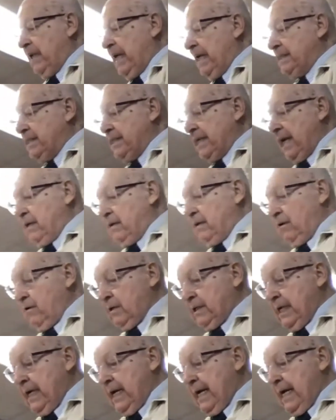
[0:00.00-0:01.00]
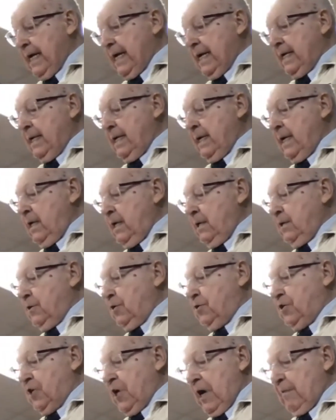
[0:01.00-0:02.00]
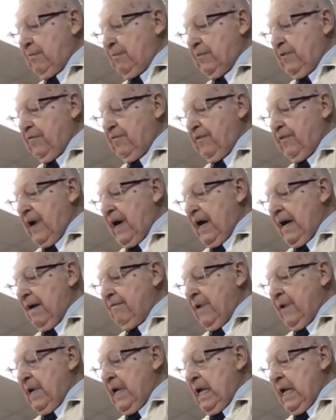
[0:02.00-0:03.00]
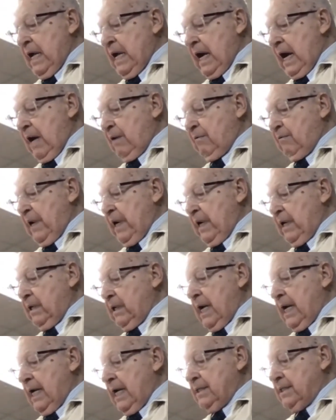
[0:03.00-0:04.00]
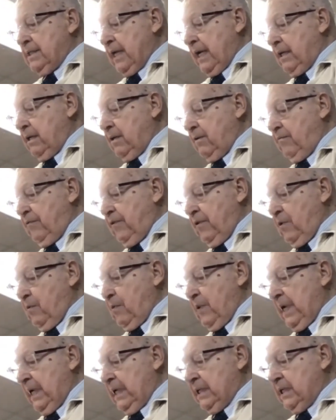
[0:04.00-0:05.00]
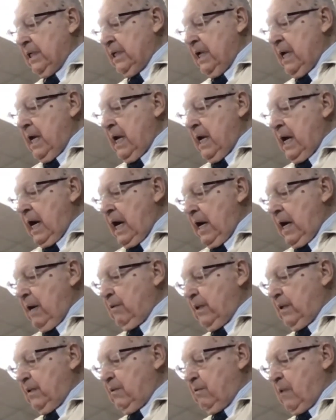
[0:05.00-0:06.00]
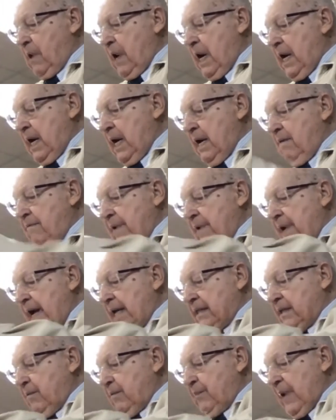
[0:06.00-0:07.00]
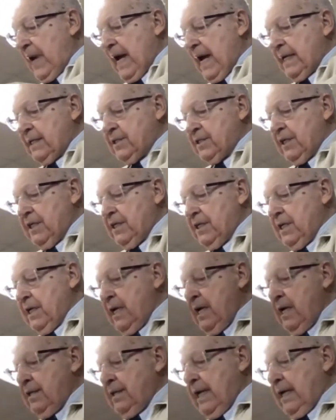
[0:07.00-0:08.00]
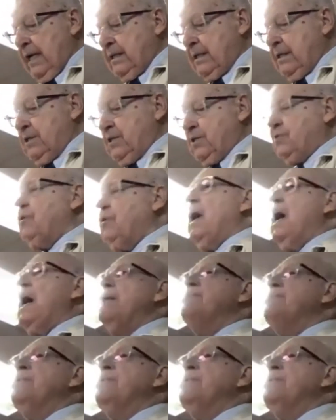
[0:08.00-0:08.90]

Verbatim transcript: As I looked ahead to chapter 5, I realized that in a few weeks I would arrive at the passage that described